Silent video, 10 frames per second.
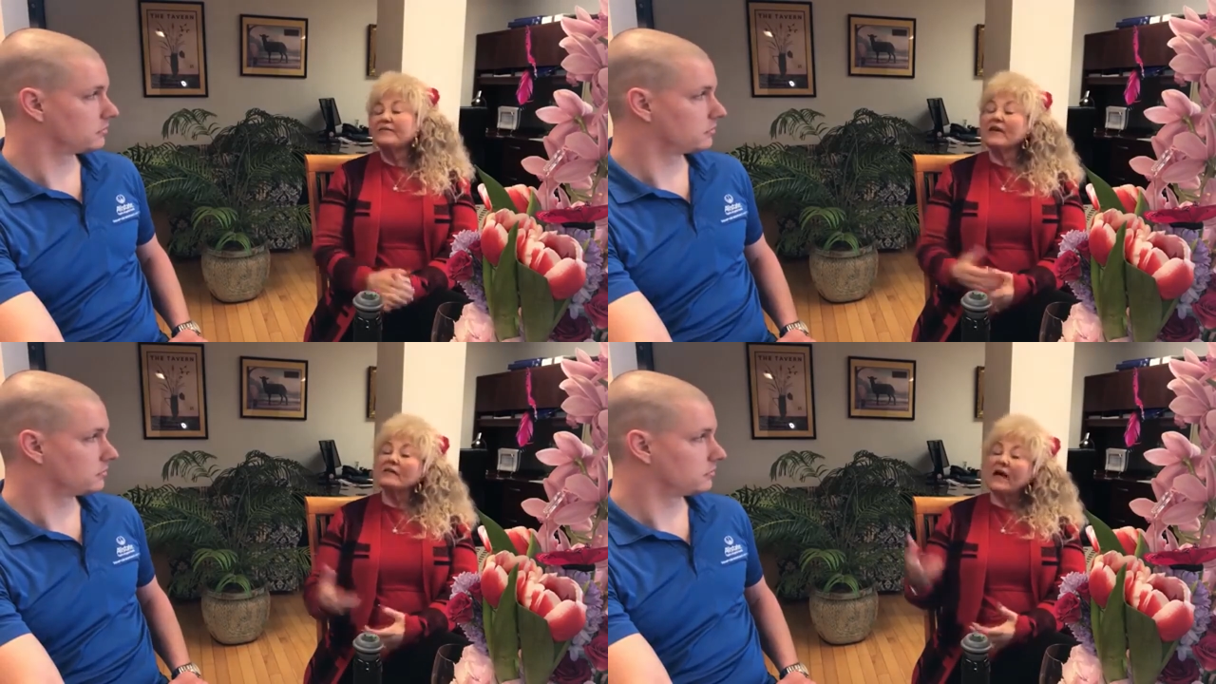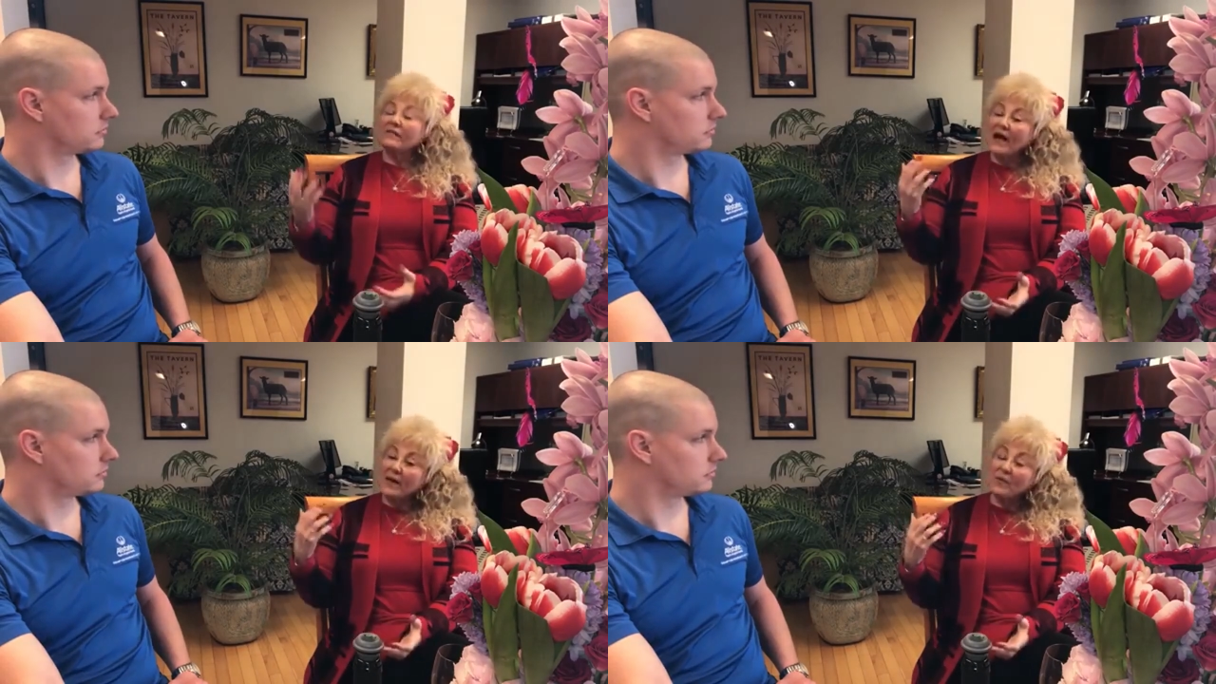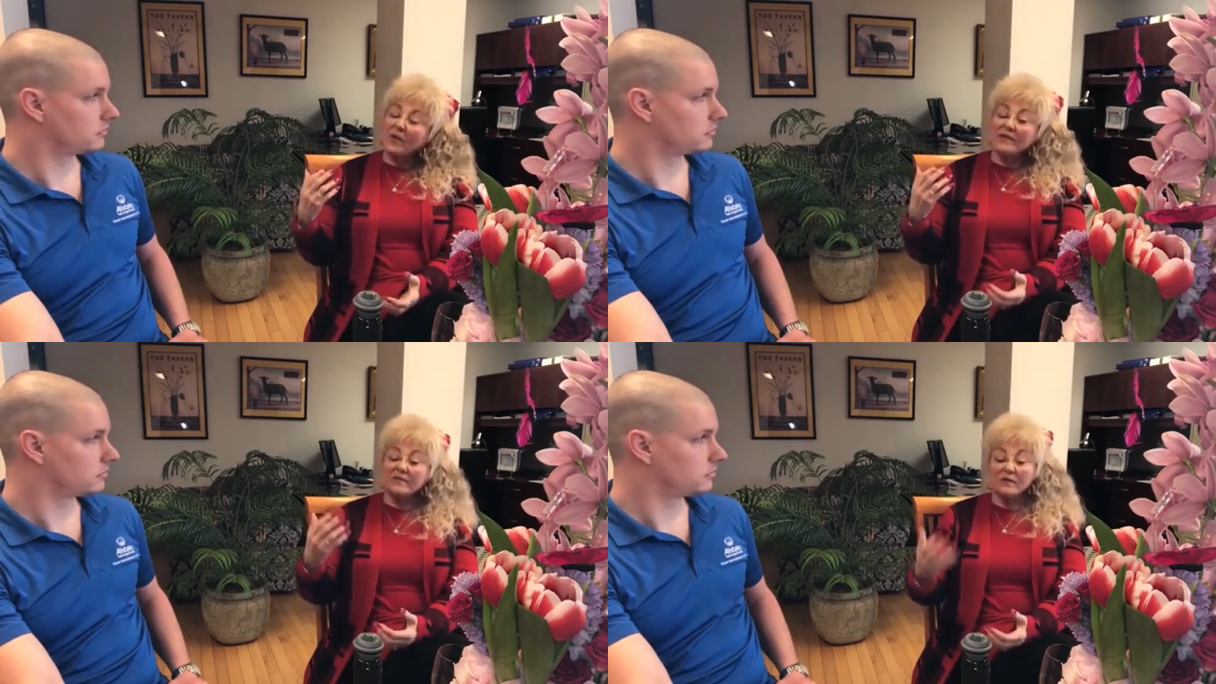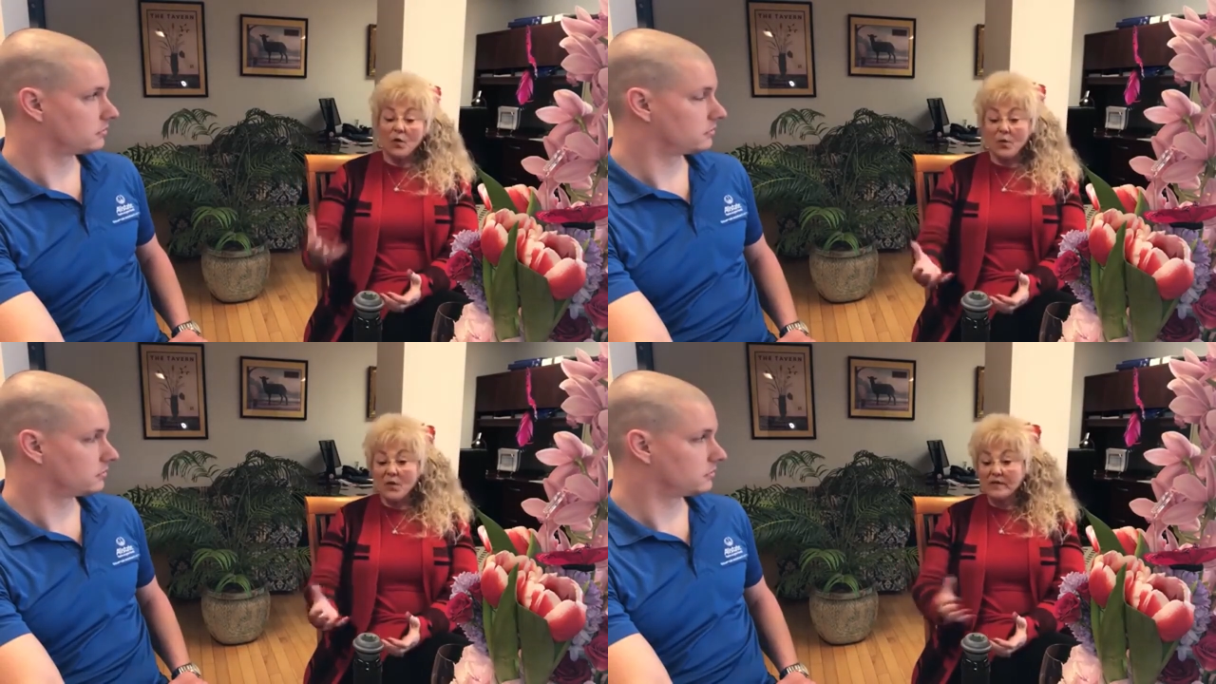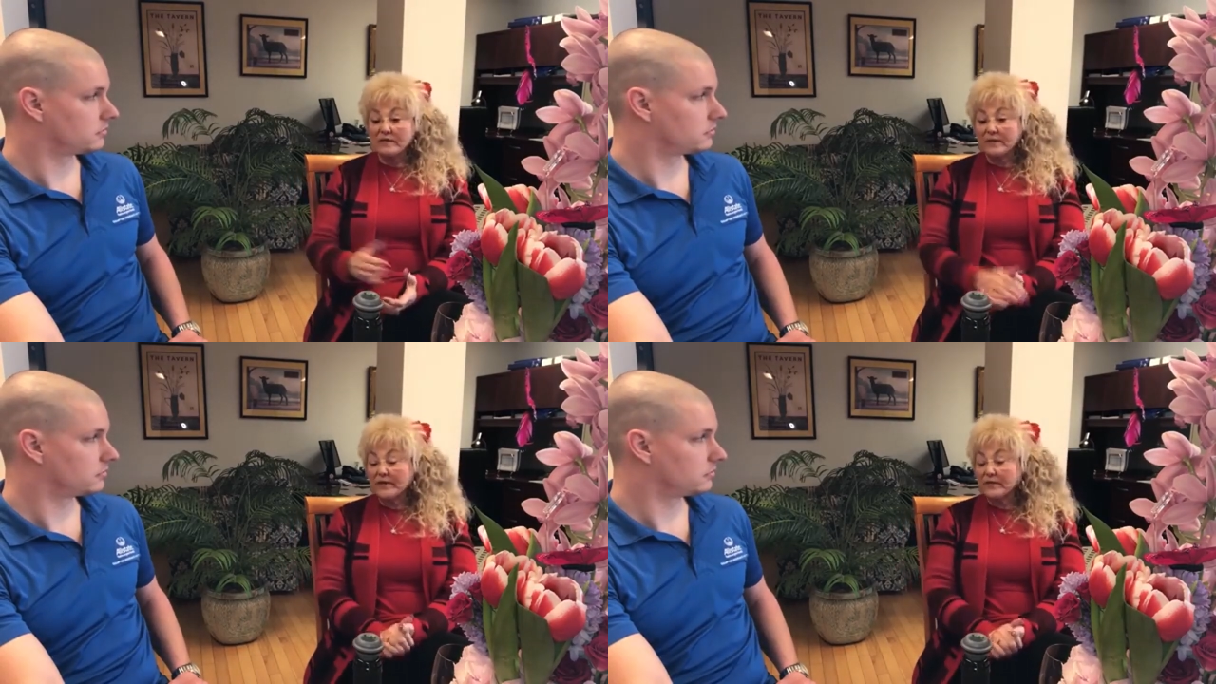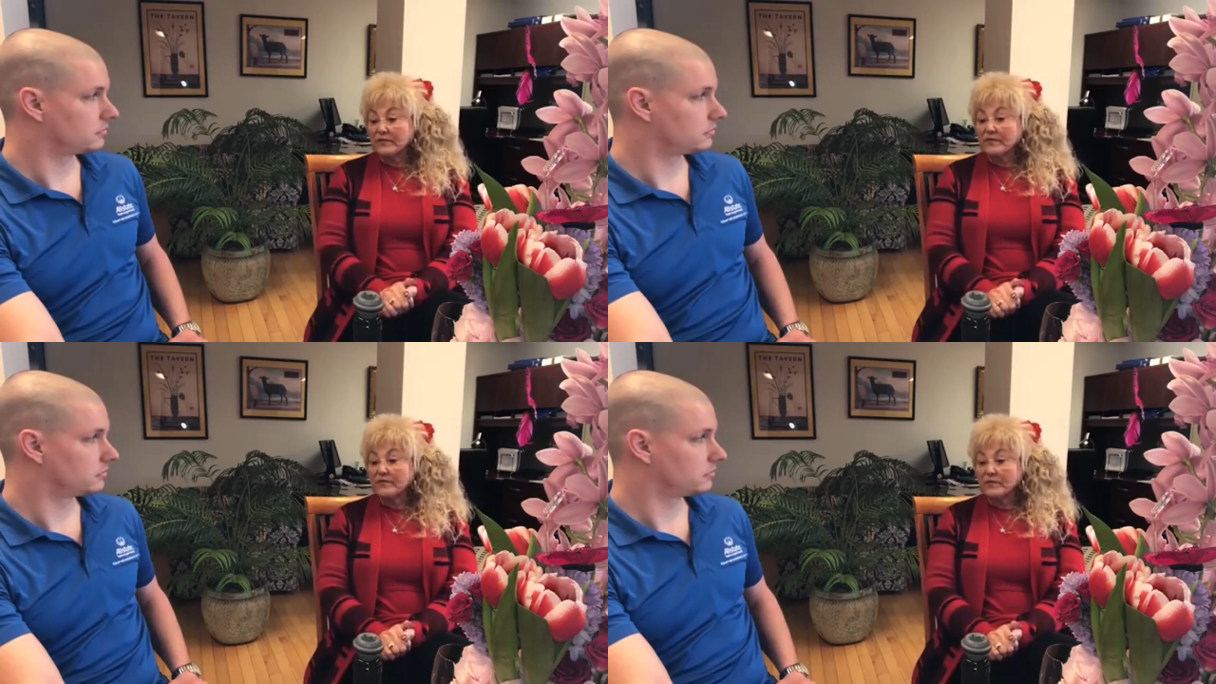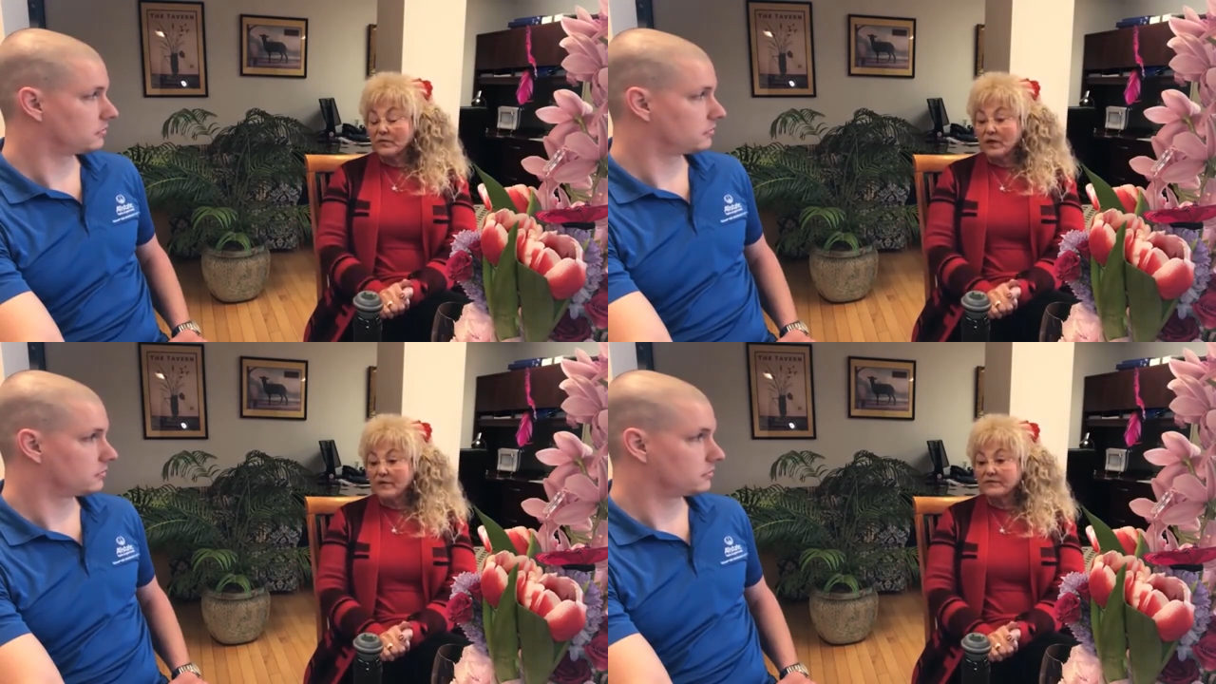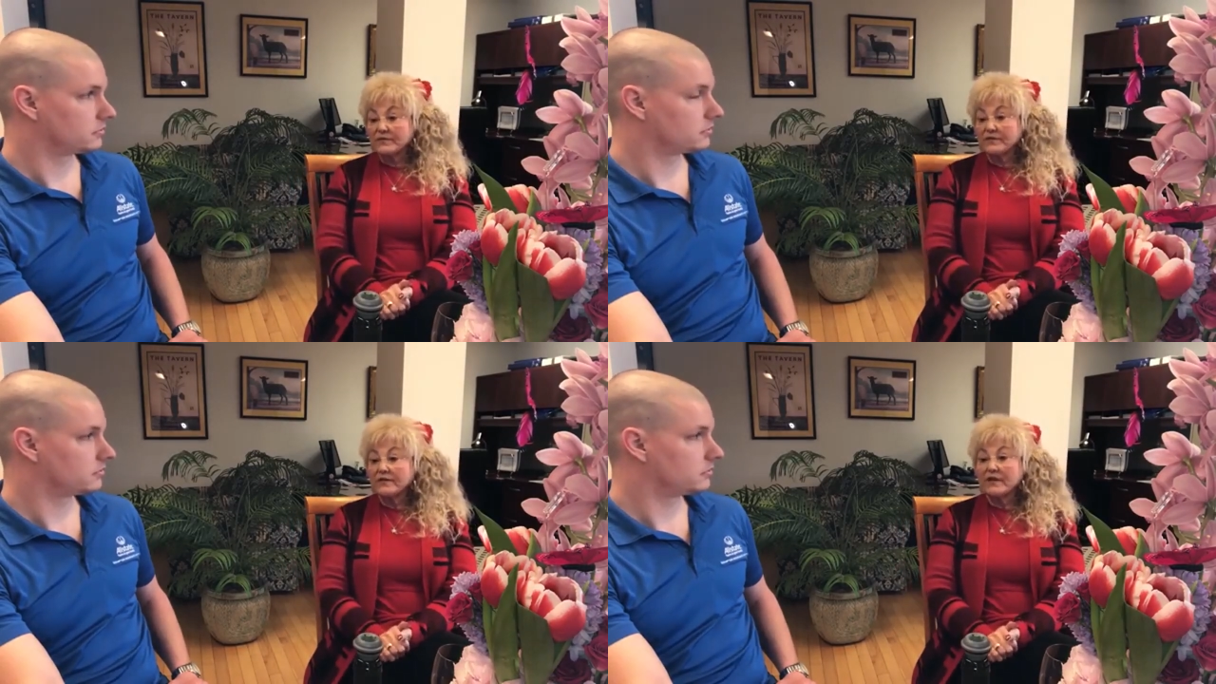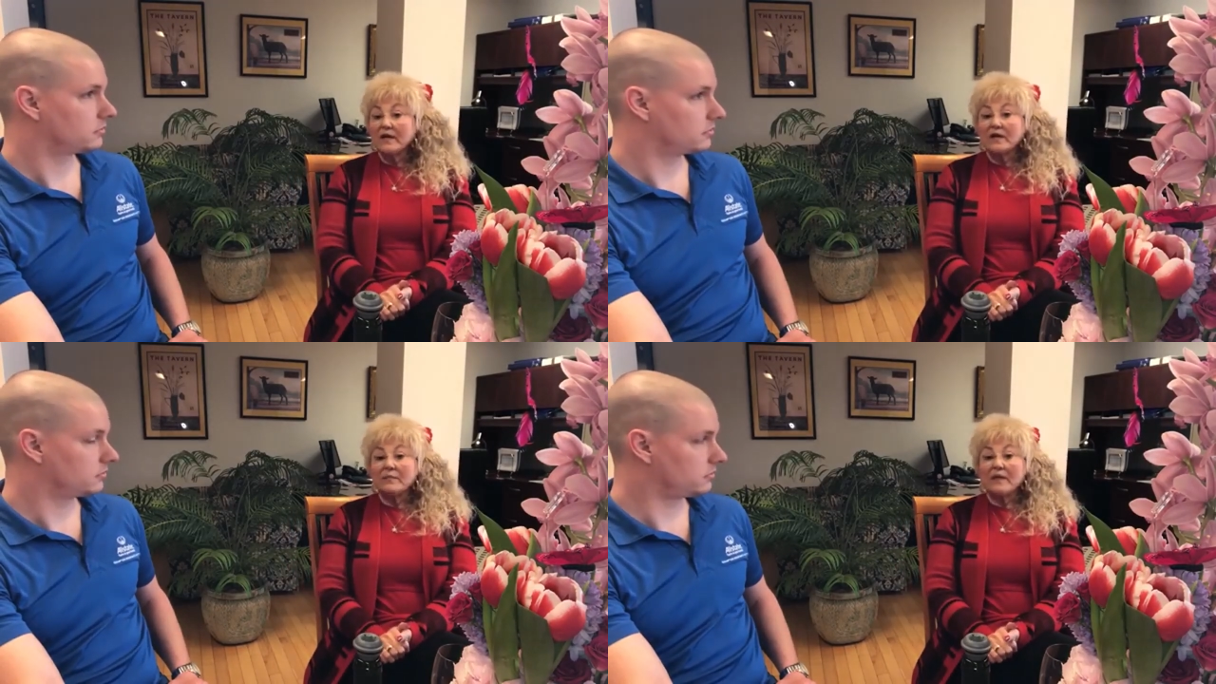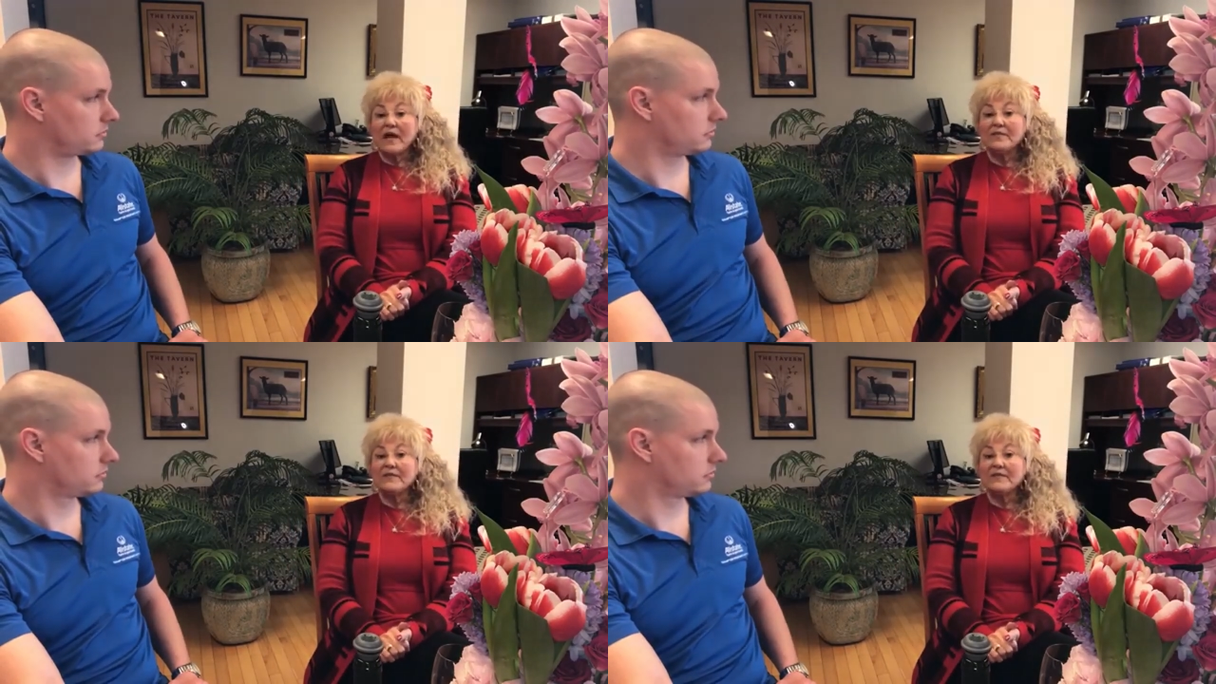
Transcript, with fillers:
Speaker 1: i've had a lot of high points and low points in my career as a loan officer but i